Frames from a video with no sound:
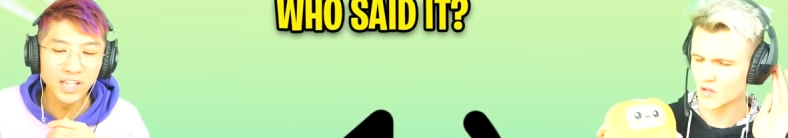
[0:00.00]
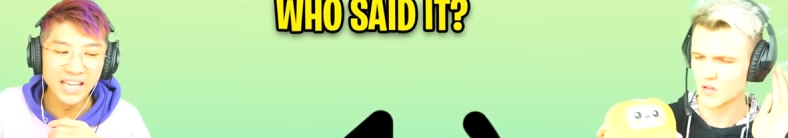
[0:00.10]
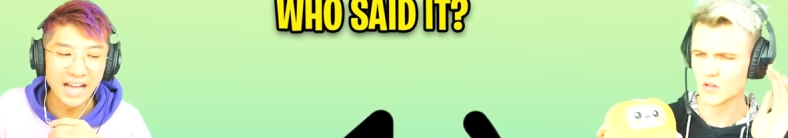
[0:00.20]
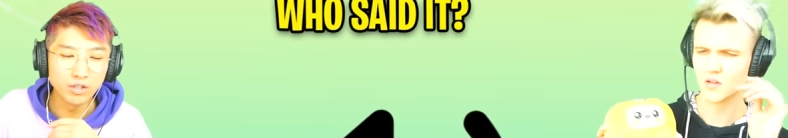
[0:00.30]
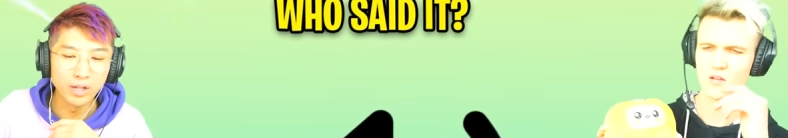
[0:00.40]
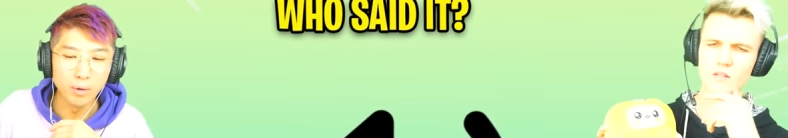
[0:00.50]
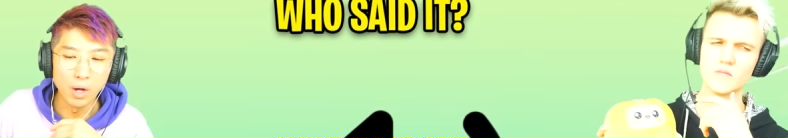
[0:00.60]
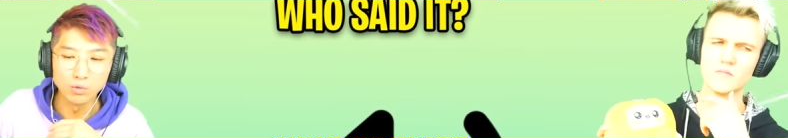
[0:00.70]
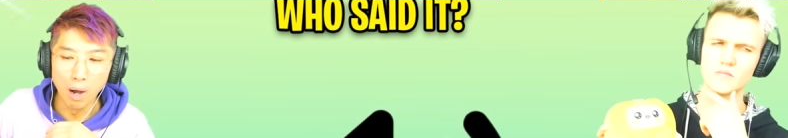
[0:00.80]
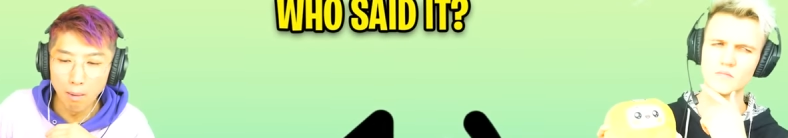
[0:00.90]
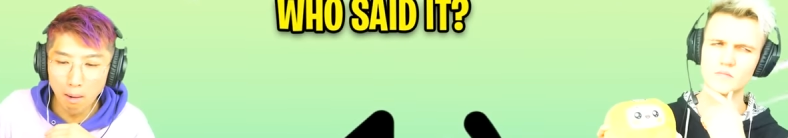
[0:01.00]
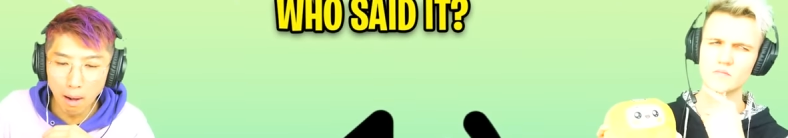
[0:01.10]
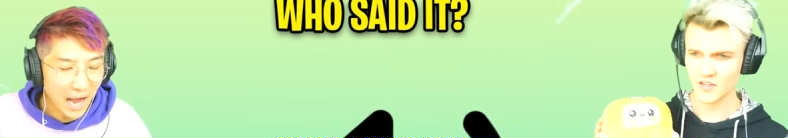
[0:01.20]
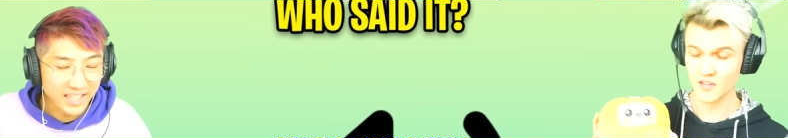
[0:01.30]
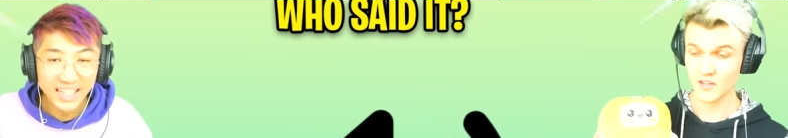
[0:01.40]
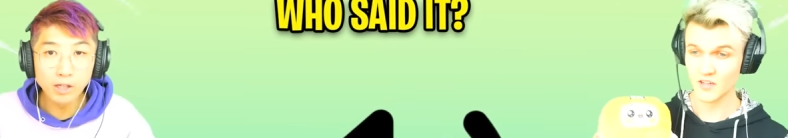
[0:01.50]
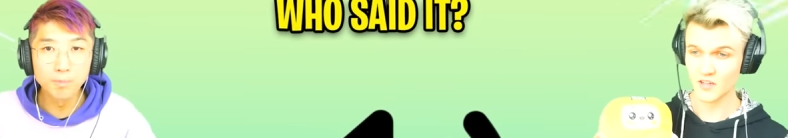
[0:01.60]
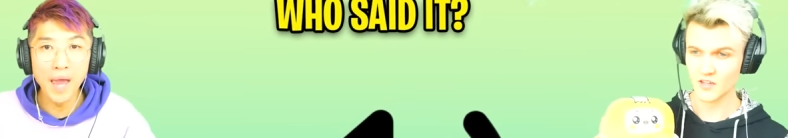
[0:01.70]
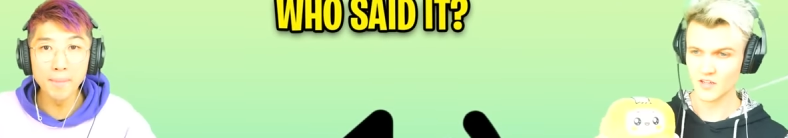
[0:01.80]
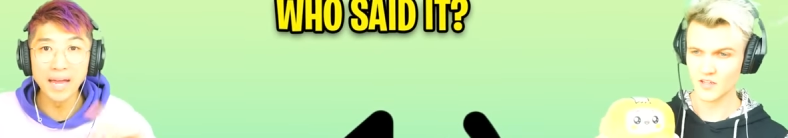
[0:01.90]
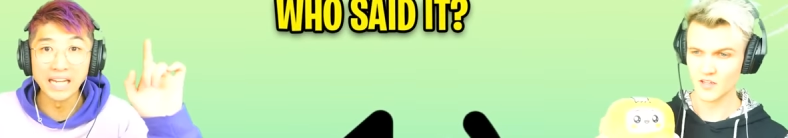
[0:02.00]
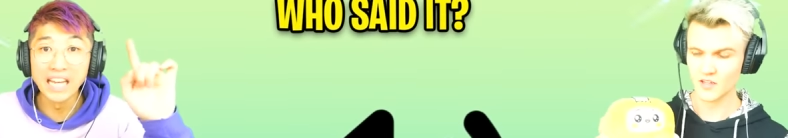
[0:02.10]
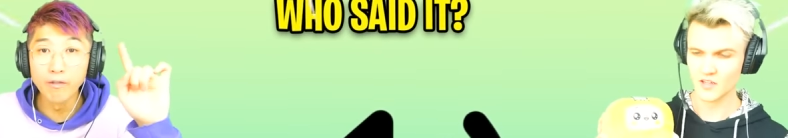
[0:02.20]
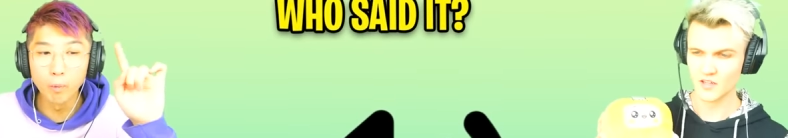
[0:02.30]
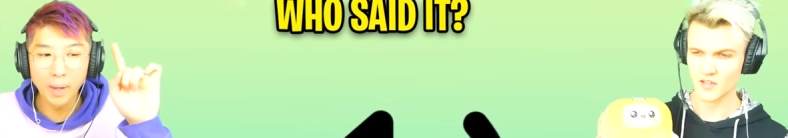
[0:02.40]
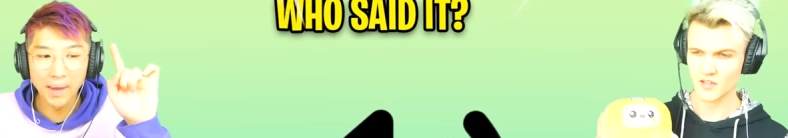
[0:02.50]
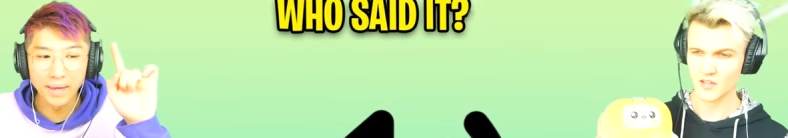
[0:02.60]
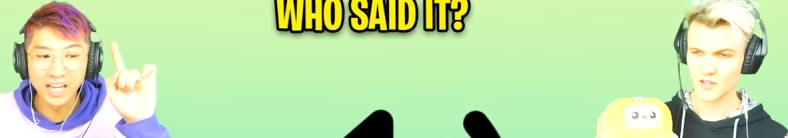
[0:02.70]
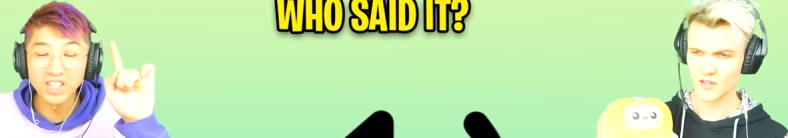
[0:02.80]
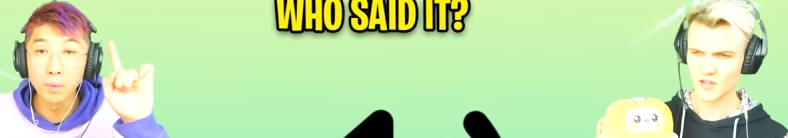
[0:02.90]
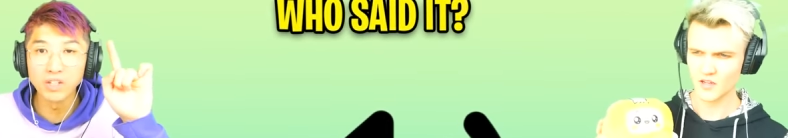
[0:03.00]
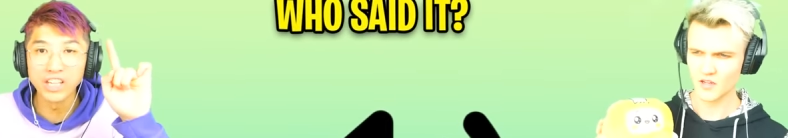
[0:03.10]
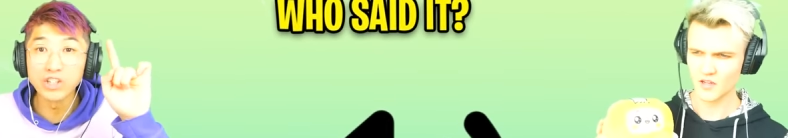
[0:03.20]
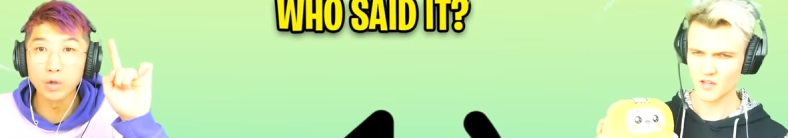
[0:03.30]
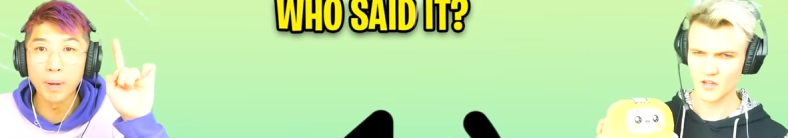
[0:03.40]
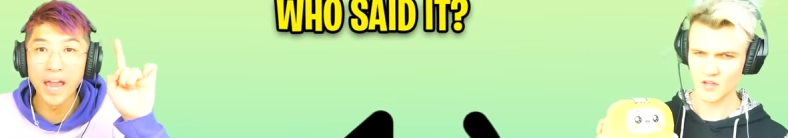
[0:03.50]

Speaker 1: to guess who that was. Whoa, whoa, whoa. I think that was Banban, evil Banban, because he wants to eat your